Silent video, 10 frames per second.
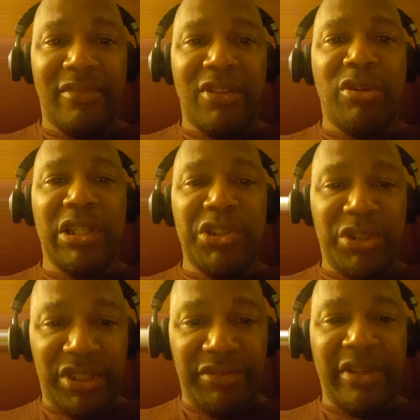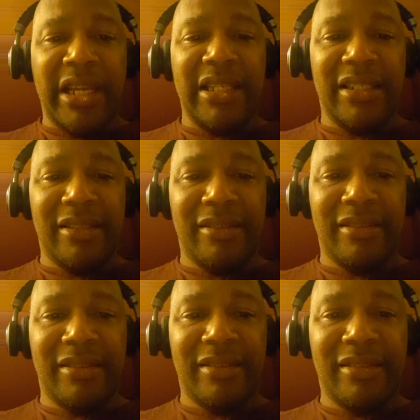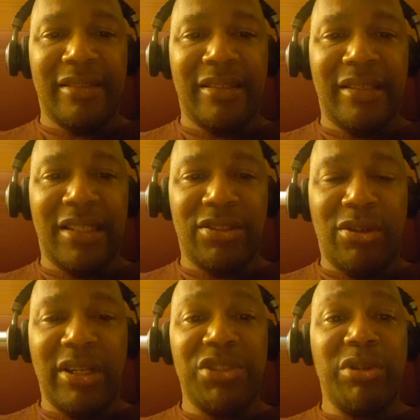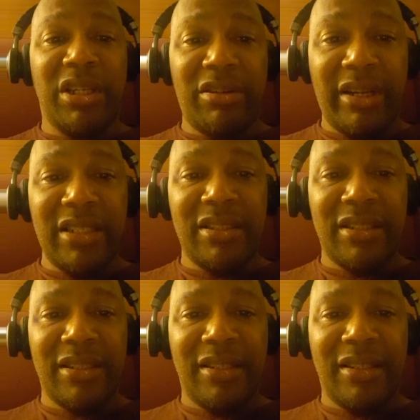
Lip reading: You are justified. As long as you are in Christ,